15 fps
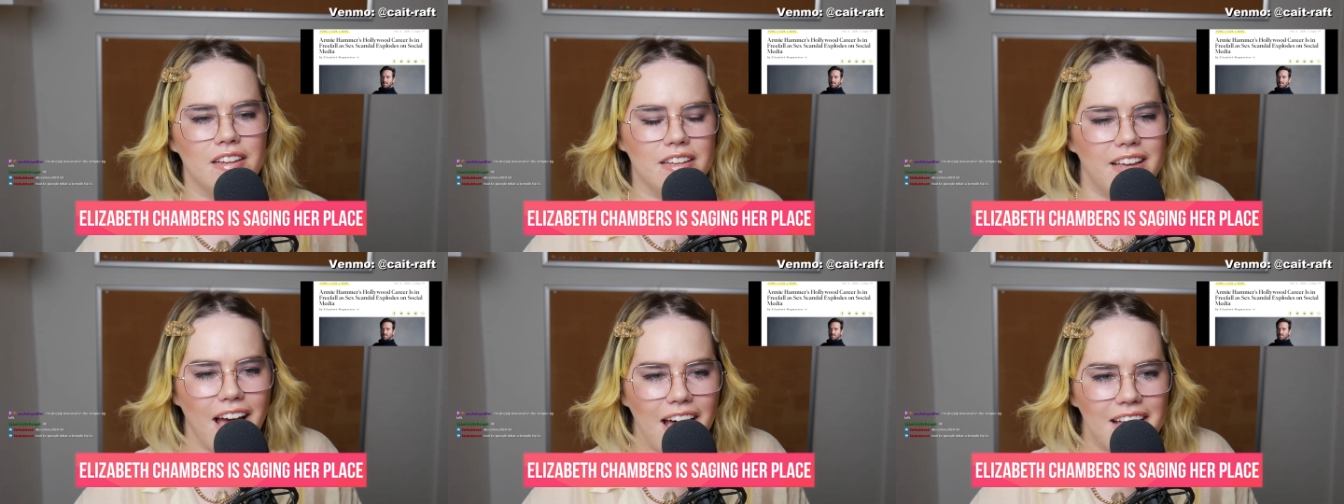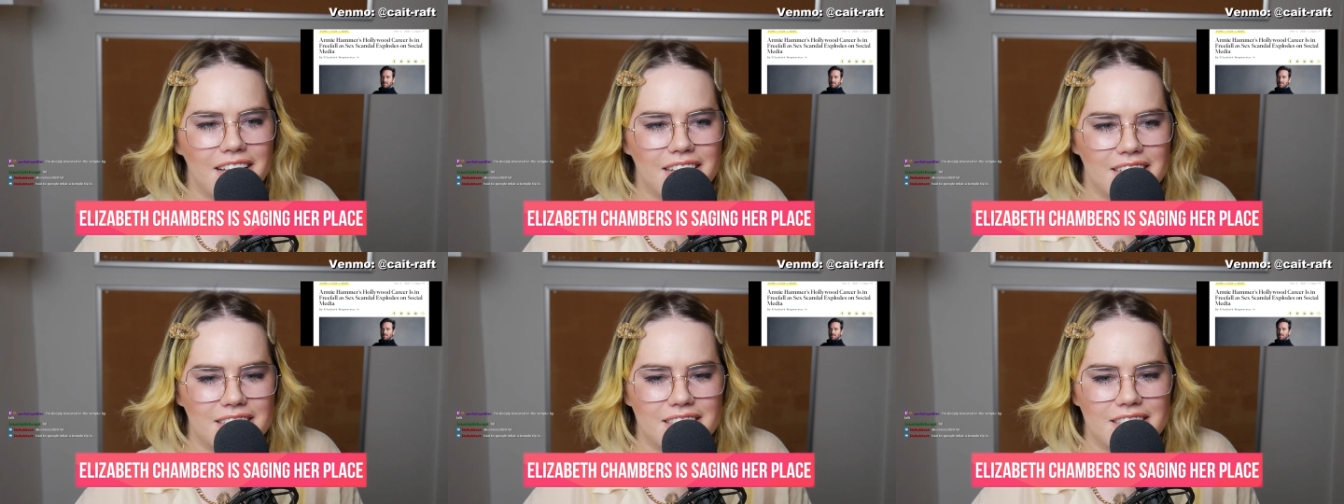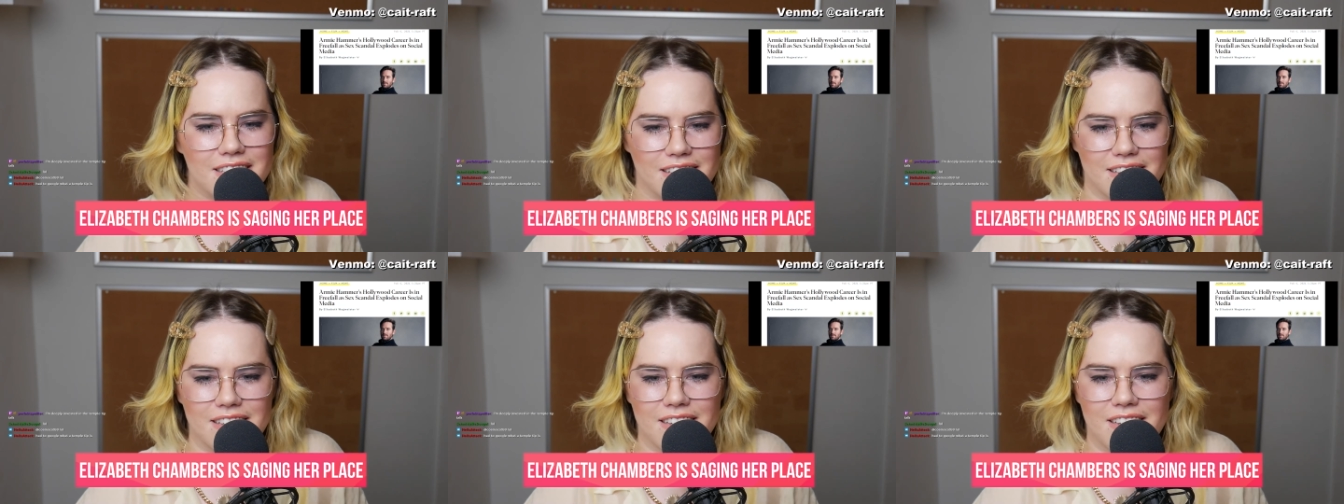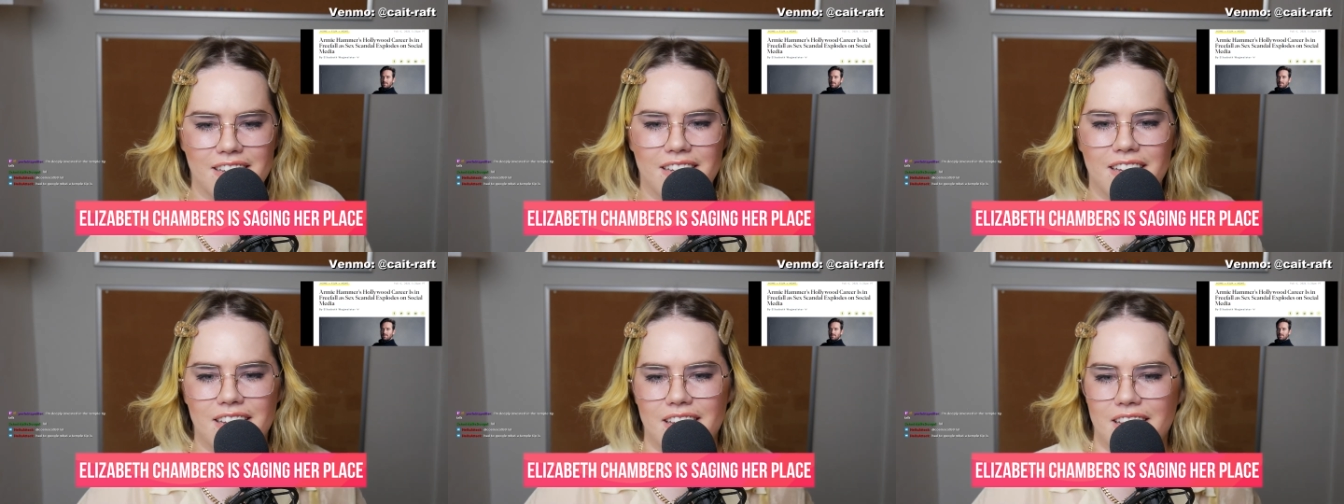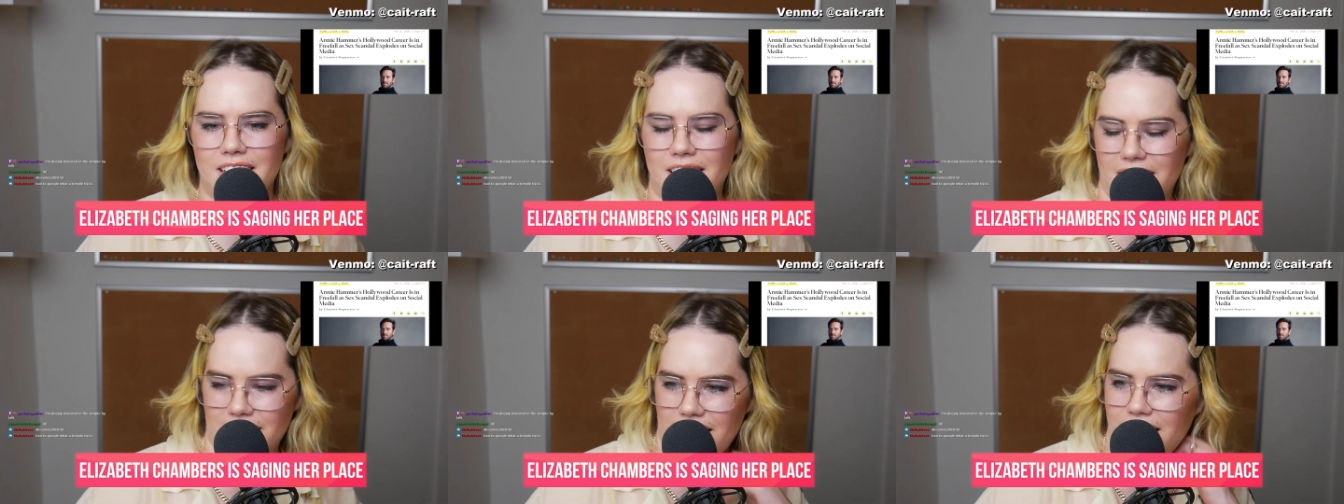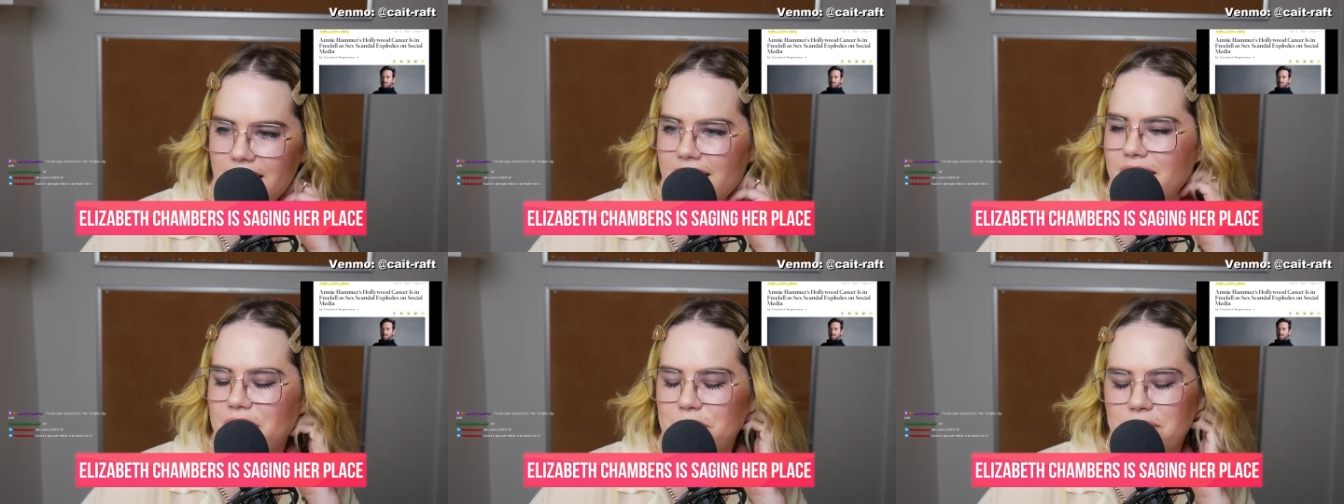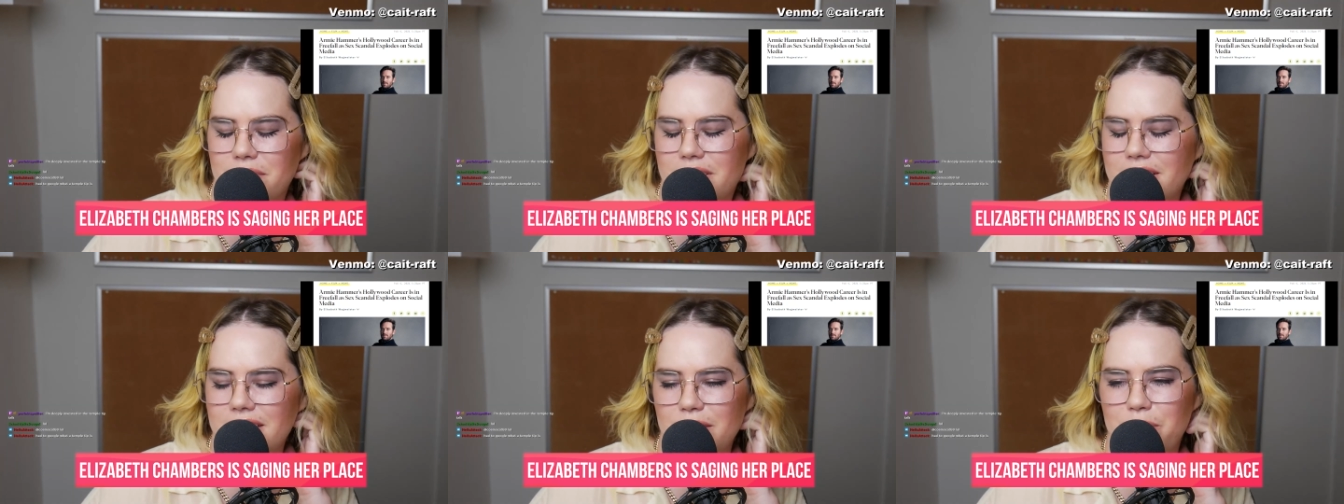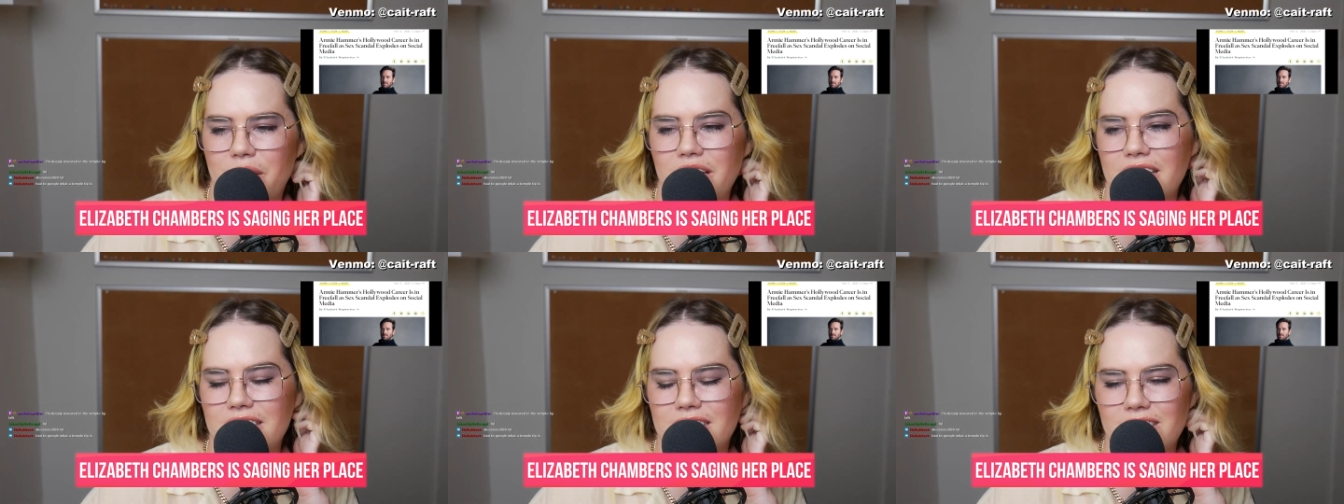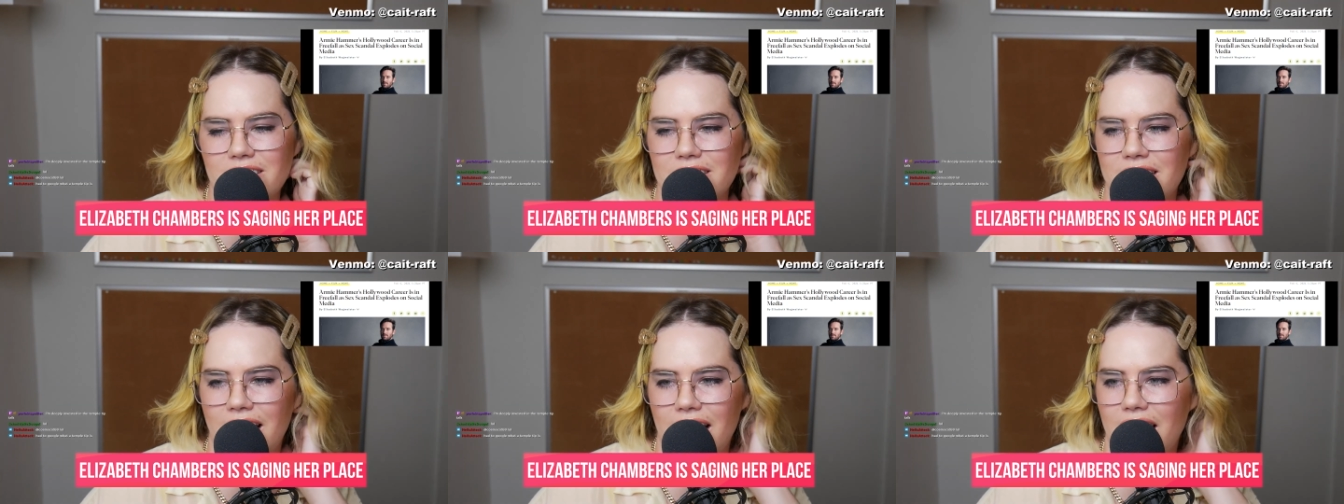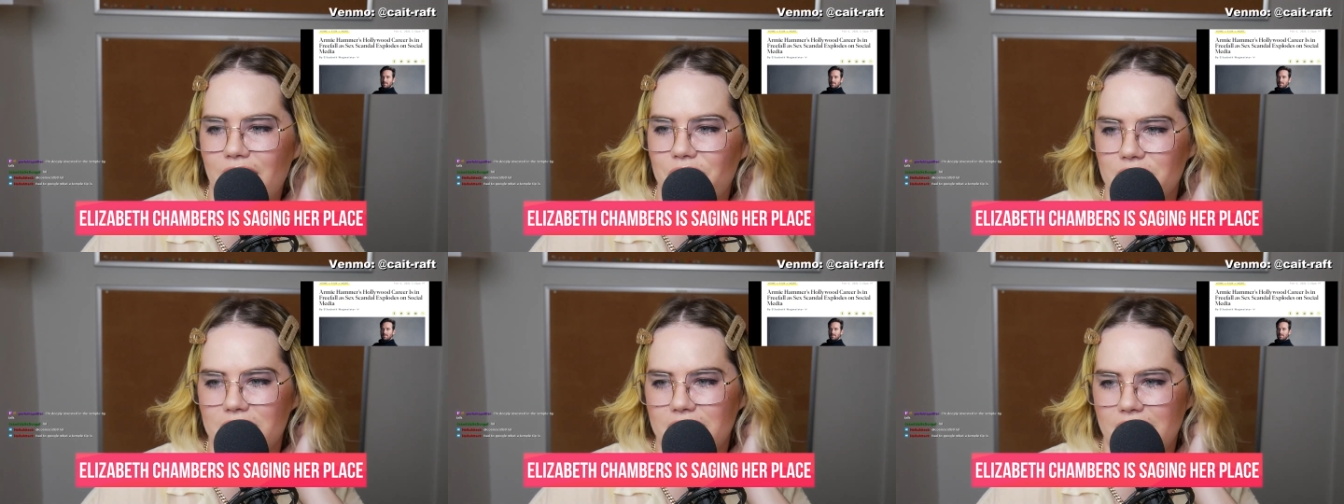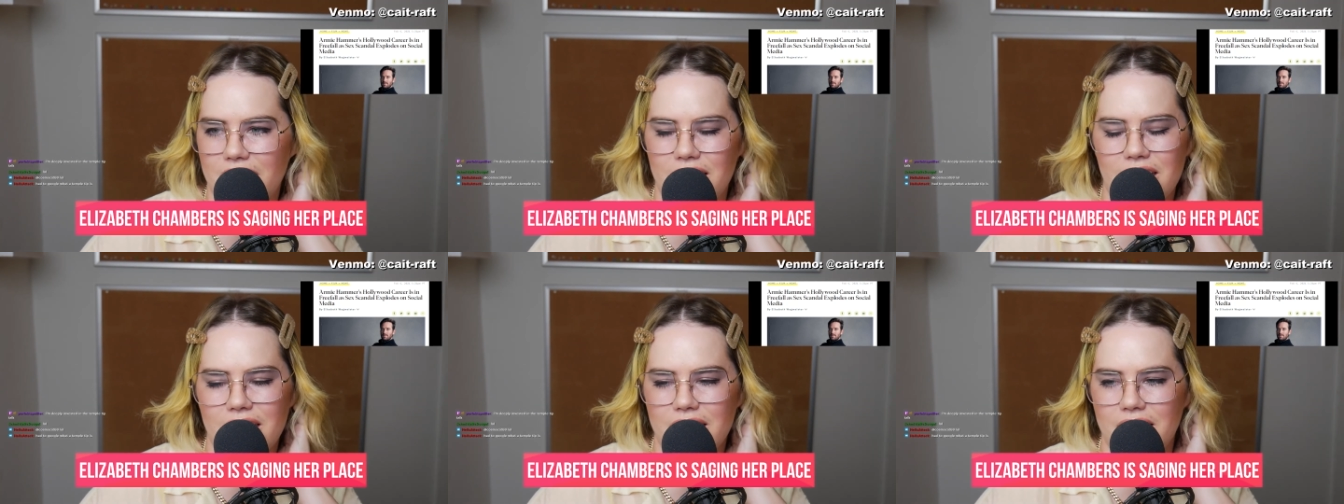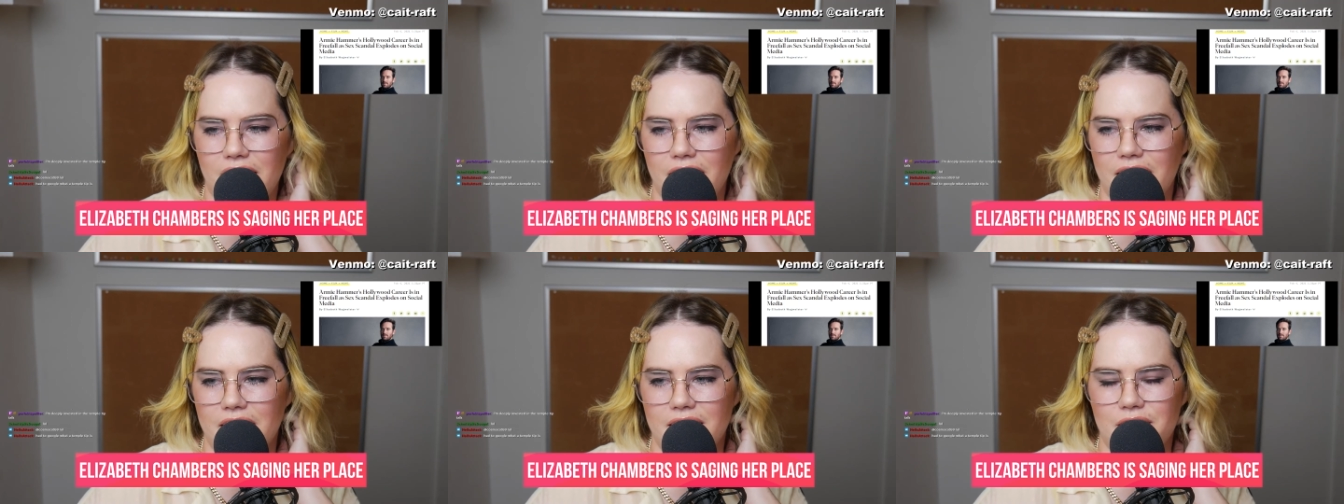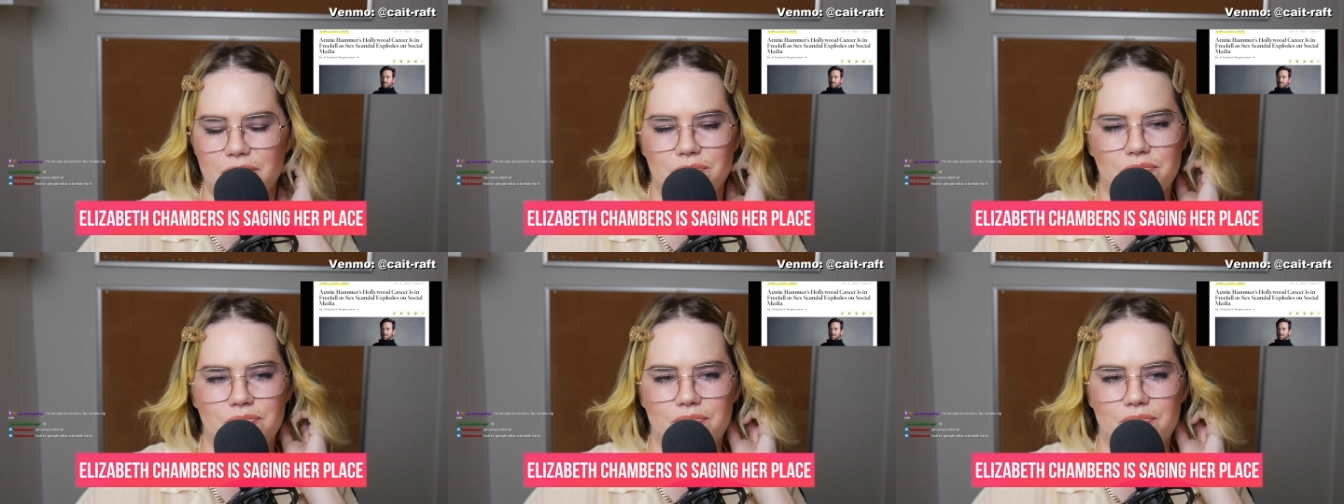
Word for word: Yes. Um, but he's still denying everything and like